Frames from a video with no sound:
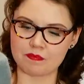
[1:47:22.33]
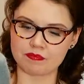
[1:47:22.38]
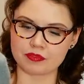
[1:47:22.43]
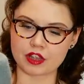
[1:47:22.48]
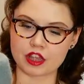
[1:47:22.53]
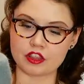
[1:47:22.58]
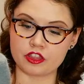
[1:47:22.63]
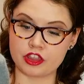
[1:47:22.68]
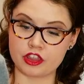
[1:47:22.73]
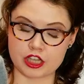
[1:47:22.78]

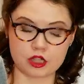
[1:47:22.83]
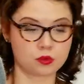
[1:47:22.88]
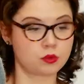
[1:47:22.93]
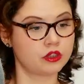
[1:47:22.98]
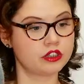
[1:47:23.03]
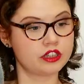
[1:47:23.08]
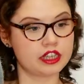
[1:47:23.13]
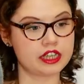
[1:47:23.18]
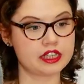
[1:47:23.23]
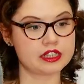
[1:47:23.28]
this will
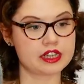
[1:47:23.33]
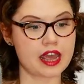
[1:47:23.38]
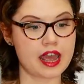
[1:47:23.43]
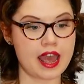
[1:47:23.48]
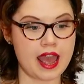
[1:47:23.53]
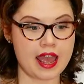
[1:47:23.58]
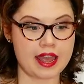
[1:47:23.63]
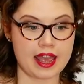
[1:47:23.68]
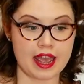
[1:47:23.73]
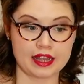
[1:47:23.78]
need
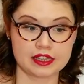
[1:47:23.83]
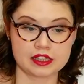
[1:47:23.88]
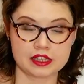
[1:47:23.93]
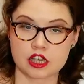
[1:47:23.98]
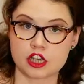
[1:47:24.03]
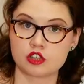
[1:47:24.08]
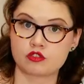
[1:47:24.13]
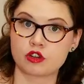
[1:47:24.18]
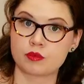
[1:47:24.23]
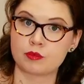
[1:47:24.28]
a head
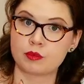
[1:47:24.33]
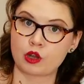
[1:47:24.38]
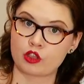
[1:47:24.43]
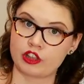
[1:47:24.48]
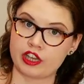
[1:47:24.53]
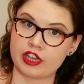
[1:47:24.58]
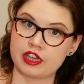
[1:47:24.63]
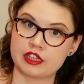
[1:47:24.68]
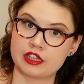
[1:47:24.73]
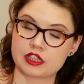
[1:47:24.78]
size ribbon on
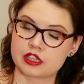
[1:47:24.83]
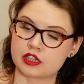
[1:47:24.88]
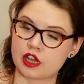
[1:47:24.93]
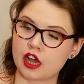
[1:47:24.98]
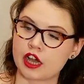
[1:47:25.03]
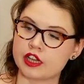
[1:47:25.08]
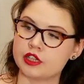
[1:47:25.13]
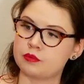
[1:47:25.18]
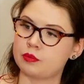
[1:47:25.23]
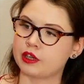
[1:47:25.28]
the
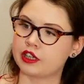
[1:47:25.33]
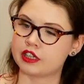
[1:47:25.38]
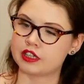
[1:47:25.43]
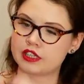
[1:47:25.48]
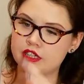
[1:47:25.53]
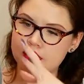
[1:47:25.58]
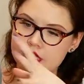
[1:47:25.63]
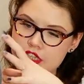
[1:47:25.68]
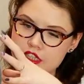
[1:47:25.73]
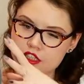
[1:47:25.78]
inside because
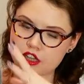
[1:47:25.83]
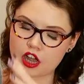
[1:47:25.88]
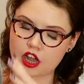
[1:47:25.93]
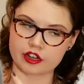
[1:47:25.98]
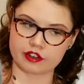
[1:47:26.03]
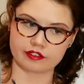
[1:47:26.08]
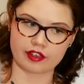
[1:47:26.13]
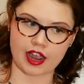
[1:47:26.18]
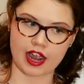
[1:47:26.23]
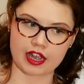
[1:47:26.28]
these kind
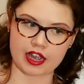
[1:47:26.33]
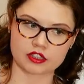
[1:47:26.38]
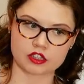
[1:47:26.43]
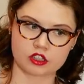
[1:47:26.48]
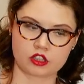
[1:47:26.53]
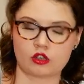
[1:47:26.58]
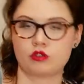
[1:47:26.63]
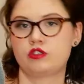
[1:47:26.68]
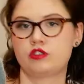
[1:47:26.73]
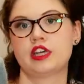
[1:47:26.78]
of hats
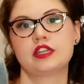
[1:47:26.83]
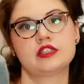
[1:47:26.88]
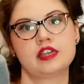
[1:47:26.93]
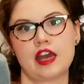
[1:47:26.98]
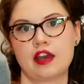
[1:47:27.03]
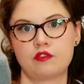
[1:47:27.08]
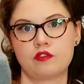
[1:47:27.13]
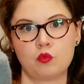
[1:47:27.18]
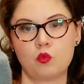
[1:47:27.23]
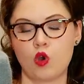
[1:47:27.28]
don't tend to
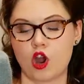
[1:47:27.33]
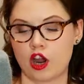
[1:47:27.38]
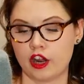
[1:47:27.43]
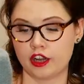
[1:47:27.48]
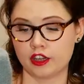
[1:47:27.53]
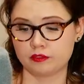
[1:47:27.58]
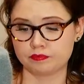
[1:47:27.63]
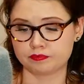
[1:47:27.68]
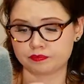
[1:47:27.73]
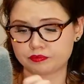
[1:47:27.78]
have a wire
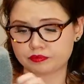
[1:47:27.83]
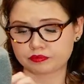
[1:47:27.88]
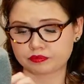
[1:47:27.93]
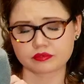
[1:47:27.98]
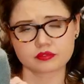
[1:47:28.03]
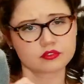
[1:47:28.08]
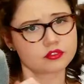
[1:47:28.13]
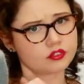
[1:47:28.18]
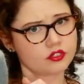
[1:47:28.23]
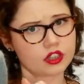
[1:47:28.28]

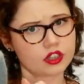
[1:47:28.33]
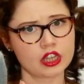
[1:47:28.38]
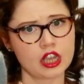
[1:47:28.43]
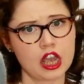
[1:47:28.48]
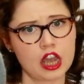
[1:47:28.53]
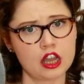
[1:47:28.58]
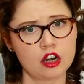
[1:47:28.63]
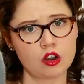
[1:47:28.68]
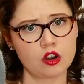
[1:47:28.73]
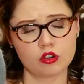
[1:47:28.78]

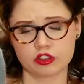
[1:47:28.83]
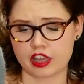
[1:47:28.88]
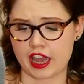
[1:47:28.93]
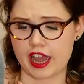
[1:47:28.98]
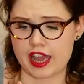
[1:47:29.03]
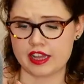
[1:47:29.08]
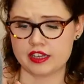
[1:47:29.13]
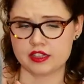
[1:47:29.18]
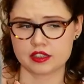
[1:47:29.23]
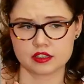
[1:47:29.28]
along the
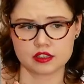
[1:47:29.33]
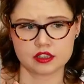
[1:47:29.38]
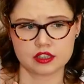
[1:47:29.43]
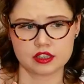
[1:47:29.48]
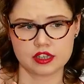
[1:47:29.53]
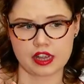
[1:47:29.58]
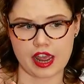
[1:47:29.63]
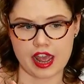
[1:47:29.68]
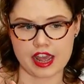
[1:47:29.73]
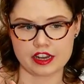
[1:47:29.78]
head
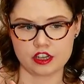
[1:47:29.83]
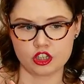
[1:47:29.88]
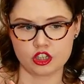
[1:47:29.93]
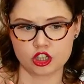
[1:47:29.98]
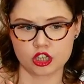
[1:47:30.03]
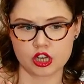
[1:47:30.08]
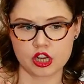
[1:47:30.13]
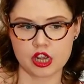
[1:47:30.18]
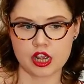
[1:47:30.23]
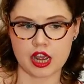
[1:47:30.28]
edge.
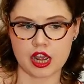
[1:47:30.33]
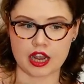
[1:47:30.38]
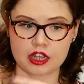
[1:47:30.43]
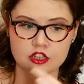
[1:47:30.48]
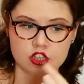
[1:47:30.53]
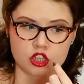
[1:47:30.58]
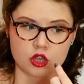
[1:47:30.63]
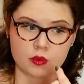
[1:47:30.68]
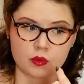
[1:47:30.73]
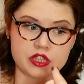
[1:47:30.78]
And
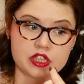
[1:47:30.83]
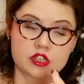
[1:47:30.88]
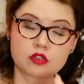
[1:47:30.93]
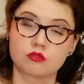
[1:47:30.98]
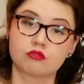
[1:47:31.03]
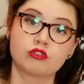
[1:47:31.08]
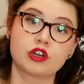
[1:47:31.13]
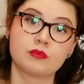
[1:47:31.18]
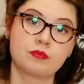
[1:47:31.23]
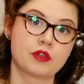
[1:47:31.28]
so it's the
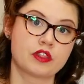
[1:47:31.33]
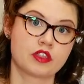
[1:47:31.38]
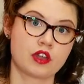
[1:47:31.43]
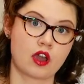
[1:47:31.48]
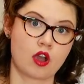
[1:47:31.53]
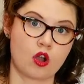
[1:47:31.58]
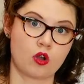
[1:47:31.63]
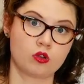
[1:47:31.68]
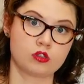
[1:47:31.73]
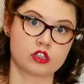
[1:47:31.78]
ribbon that
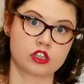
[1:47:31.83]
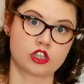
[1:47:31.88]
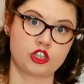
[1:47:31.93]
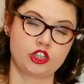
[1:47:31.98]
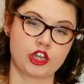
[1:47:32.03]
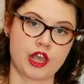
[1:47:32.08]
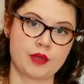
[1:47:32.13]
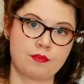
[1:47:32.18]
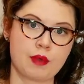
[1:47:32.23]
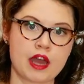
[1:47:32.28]
holds the
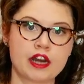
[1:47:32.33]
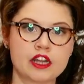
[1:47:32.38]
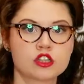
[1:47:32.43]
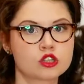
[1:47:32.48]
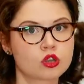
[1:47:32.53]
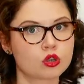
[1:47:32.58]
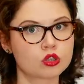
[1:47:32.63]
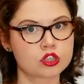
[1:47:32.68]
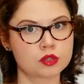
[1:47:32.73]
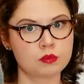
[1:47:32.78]
shape, and it's
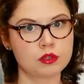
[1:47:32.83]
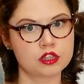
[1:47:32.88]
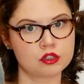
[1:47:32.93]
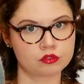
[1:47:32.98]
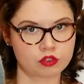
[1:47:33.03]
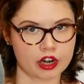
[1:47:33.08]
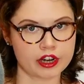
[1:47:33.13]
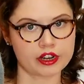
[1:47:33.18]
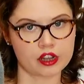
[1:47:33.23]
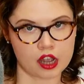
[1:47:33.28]
got to be the
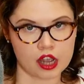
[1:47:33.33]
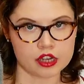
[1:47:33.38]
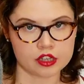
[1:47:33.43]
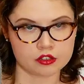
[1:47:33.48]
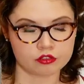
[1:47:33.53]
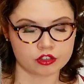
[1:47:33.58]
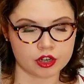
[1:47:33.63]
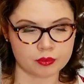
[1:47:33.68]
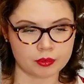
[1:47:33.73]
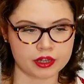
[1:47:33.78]
right kind of
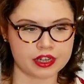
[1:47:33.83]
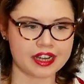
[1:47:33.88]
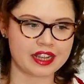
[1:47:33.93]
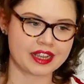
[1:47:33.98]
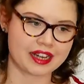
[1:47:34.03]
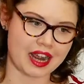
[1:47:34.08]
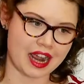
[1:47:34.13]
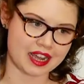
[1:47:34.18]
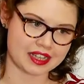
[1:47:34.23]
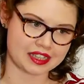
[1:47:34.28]
ribbon. It
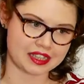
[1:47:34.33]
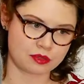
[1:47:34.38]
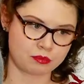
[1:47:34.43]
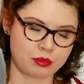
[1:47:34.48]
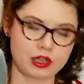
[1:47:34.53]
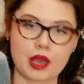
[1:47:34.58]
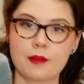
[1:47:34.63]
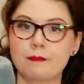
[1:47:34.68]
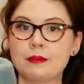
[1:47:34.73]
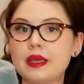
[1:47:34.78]
has to
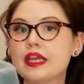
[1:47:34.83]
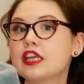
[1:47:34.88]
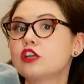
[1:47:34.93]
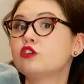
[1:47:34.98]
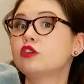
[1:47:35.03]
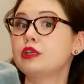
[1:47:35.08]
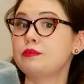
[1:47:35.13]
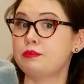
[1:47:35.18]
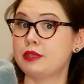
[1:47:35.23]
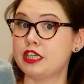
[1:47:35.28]
be a
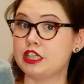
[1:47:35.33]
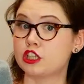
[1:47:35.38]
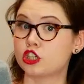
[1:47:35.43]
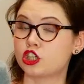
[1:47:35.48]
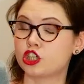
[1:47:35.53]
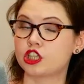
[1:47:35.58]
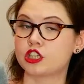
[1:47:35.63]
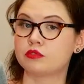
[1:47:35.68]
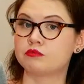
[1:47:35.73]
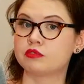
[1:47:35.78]
millinery
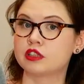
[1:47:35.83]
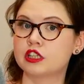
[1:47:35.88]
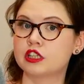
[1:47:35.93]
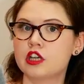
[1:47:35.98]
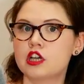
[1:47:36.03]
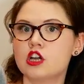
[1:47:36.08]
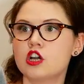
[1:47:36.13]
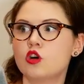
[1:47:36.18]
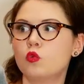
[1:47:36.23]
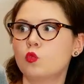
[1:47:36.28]
Petersham,
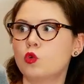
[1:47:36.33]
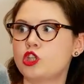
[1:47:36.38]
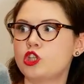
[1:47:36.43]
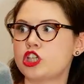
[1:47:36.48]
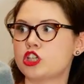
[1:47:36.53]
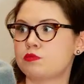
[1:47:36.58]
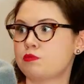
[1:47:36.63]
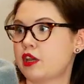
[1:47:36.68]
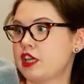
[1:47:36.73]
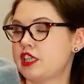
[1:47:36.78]
which is
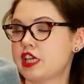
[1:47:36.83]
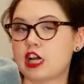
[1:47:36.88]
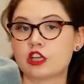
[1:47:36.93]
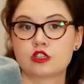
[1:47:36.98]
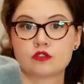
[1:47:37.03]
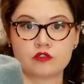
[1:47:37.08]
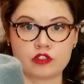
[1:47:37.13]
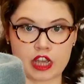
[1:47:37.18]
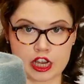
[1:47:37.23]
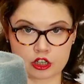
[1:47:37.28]
made out of
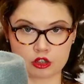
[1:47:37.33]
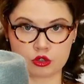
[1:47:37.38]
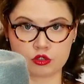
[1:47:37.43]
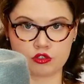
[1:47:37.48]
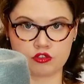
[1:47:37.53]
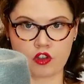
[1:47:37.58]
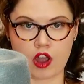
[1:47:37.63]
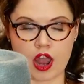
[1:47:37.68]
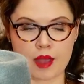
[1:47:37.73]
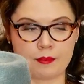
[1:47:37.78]
natural
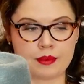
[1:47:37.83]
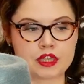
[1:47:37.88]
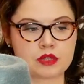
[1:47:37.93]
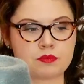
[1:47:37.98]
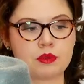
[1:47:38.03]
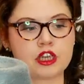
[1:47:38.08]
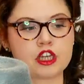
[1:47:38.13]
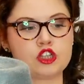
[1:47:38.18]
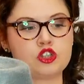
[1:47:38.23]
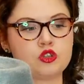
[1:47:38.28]
fibers
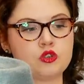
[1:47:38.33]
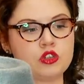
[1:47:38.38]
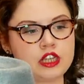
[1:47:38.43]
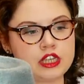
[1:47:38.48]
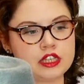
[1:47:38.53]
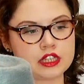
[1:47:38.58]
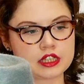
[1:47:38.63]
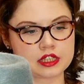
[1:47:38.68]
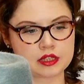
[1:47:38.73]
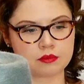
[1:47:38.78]
because you need
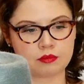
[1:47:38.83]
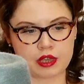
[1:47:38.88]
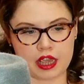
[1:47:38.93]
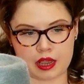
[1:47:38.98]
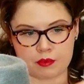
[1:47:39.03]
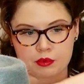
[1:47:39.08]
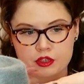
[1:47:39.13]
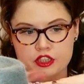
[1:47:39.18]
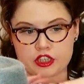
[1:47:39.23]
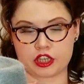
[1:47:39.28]
it to be
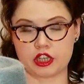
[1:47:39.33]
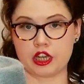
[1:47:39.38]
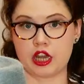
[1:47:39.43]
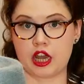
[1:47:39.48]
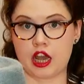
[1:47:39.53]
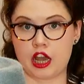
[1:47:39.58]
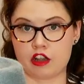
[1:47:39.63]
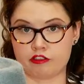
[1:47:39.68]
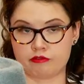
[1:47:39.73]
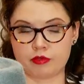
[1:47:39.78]
able to
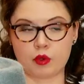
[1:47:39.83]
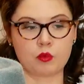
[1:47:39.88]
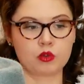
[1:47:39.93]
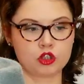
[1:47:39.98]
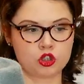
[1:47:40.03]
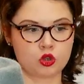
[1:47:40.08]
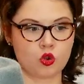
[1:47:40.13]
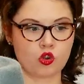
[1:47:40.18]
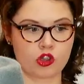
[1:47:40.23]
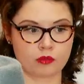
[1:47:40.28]
curve. But we'll
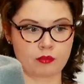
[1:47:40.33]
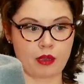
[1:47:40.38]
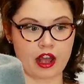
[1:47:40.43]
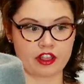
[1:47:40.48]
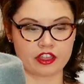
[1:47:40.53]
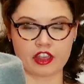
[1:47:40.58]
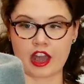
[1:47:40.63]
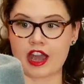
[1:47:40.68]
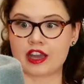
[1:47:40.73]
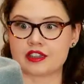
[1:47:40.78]
talk about
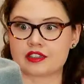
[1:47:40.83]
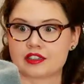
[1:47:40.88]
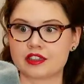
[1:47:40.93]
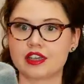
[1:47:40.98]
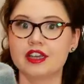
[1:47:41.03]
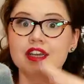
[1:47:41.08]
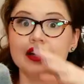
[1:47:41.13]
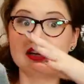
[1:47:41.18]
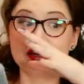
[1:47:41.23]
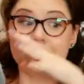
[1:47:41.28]
that
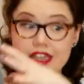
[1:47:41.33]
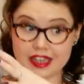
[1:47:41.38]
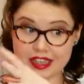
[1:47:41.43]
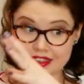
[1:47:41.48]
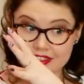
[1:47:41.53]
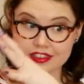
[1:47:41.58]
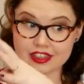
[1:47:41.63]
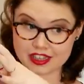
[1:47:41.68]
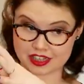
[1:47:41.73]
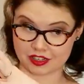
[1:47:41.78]

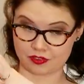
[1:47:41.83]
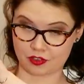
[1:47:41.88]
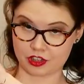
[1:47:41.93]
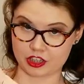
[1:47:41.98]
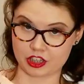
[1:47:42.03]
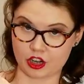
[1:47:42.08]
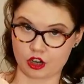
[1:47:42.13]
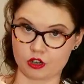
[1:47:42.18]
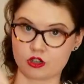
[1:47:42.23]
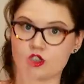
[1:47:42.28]
in this
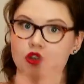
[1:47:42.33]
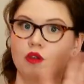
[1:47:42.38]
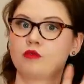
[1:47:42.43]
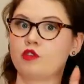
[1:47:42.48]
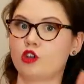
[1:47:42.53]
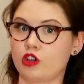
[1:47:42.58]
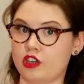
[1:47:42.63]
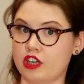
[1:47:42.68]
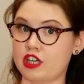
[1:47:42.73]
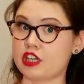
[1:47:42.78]
video, so I'm not
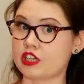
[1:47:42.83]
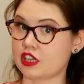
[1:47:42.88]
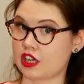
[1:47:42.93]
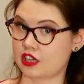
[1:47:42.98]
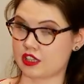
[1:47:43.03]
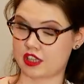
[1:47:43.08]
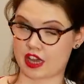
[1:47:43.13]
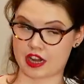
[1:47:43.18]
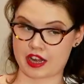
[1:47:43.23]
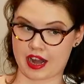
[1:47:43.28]
going to discuss
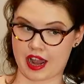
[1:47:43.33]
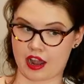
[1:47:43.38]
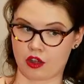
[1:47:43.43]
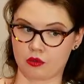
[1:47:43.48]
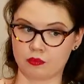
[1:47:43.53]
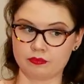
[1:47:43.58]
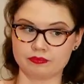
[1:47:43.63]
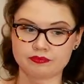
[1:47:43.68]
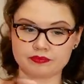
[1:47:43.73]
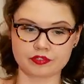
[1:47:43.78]
that now.
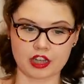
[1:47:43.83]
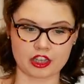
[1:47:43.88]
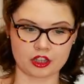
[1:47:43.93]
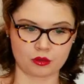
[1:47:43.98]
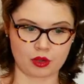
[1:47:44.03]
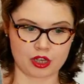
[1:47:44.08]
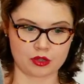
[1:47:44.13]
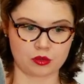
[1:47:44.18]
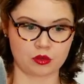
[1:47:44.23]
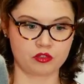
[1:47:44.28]

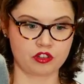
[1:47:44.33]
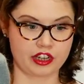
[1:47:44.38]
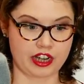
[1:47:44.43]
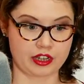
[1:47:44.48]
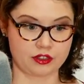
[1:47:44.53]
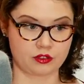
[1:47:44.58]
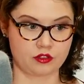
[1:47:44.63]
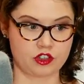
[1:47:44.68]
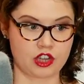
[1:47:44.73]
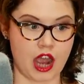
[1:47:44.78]
Otherwise we'll run out
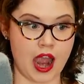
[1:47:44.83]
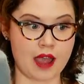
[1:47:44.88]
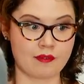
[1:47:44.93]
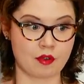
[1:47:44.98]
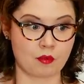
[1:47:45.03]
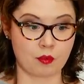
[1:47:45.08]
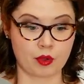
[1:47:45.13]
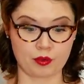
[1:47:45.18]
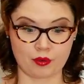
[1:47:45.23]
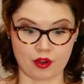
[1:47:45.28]
of time and
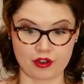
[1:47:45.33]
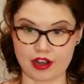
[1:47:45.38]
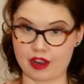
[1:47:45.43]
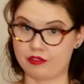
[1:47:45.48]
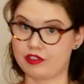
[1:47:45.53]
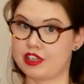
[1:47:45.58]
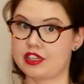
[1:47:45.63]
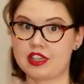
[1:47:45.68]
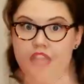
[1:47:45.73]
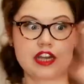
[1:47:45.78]
we won't have
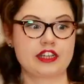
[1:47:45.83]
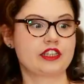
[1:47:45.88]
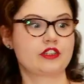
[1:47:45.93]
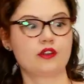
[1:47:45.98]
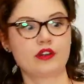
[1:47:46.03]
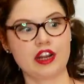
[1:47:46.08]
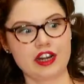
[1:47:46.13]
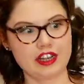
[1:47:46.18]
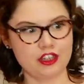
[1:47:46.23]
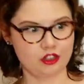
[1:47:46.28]
decided on
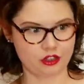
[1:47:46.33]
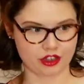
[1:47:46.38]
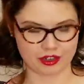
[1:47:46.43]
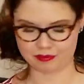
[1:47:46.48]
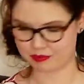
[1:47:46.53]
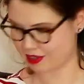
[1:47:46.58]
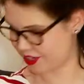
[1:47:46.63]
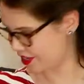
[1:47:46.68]
any trims.